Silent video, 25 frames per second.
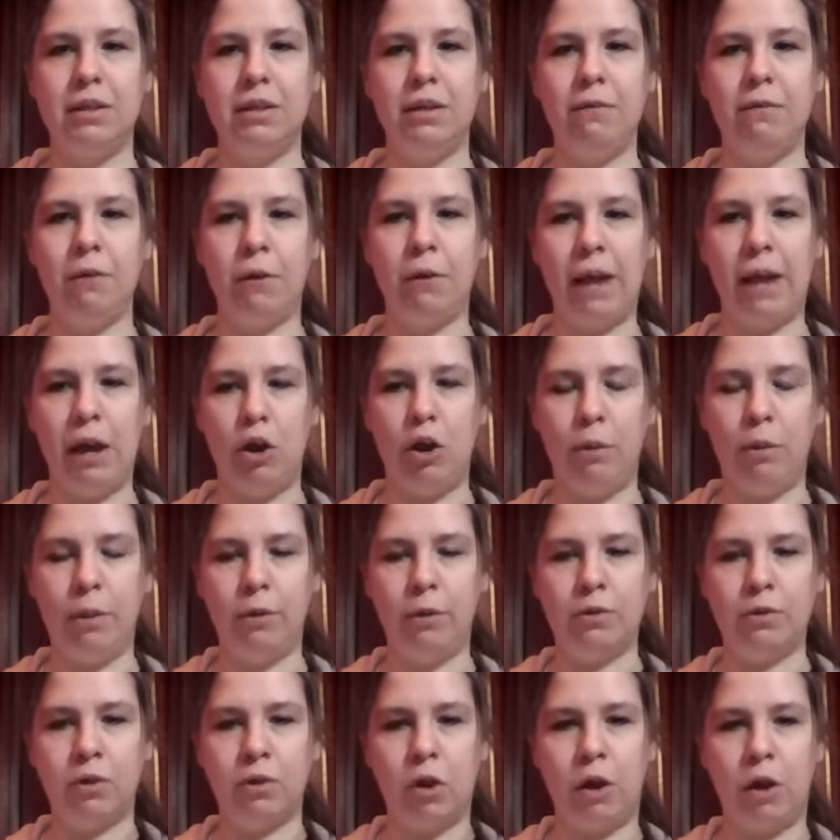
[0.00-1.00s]
If your
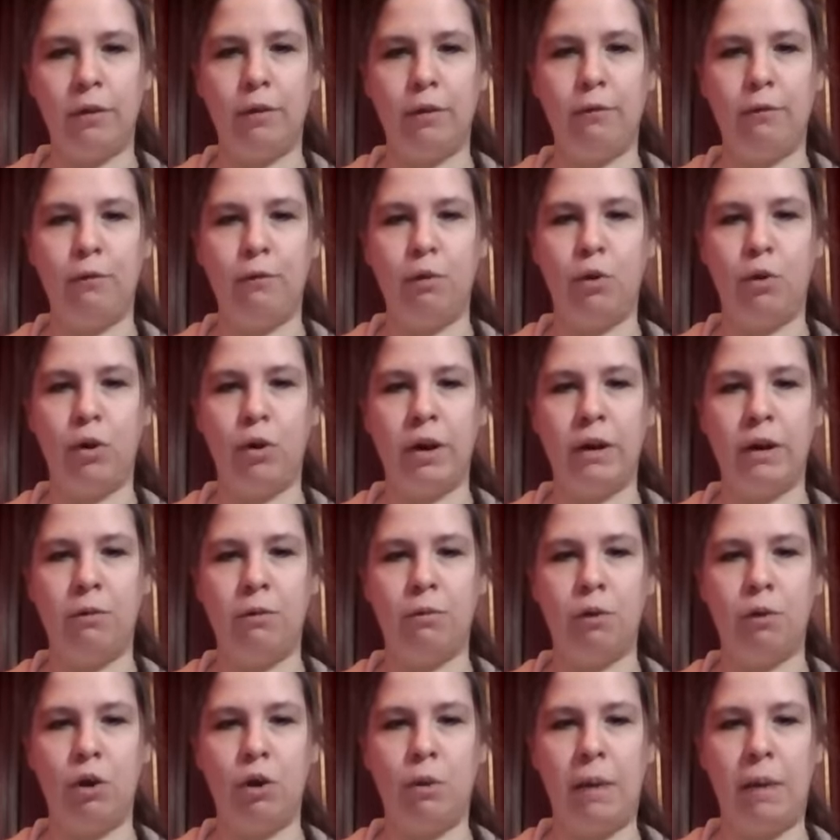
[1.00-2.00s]
elbows are on the floor in
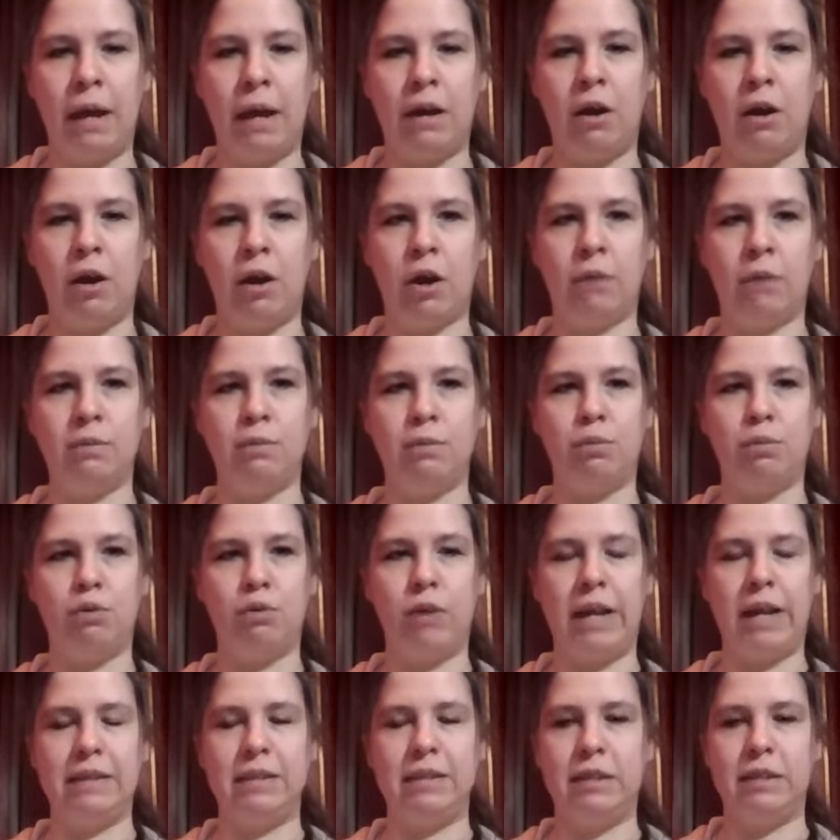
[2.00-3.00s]
robot arms,
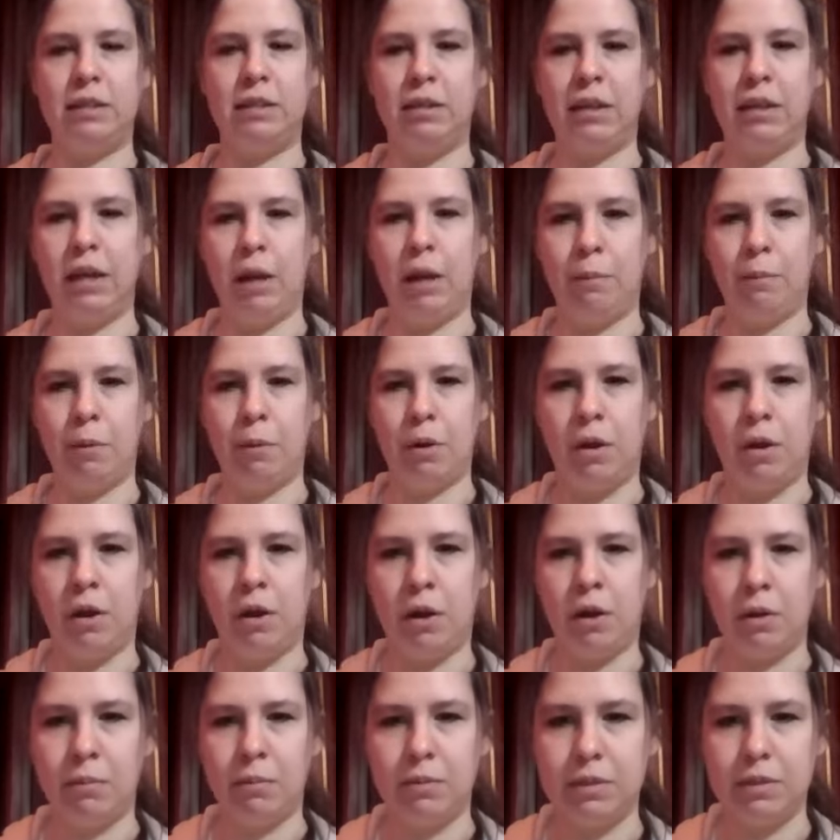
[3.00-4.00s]
press into the upper
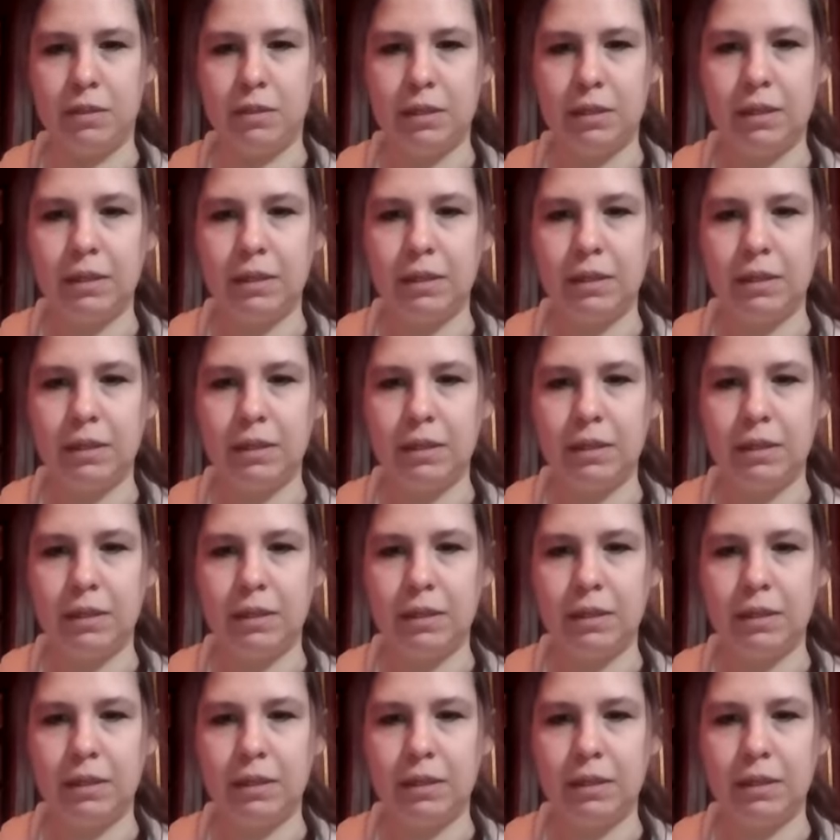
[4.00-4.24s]
arms.